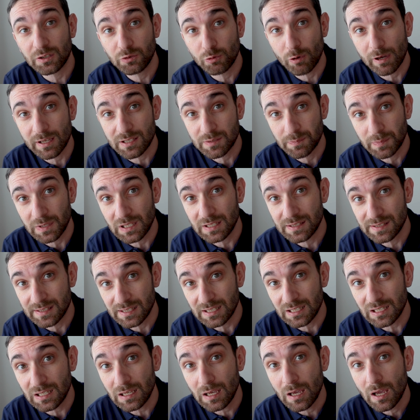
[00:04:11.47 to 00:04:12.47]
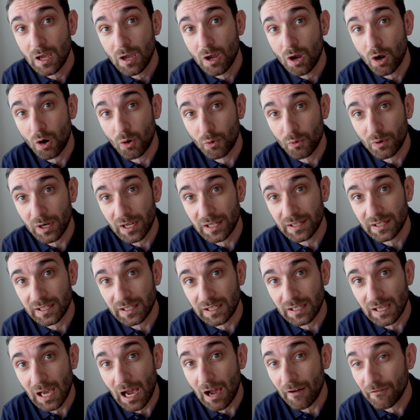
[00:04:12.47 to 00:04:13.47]
USB-C
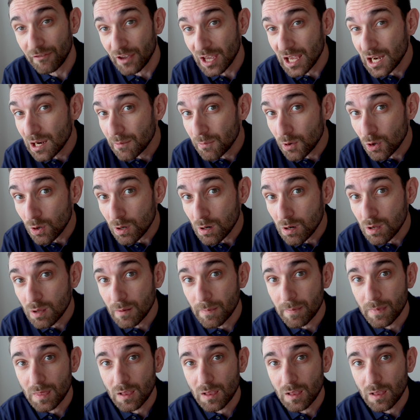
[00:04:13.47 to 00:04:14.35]
already available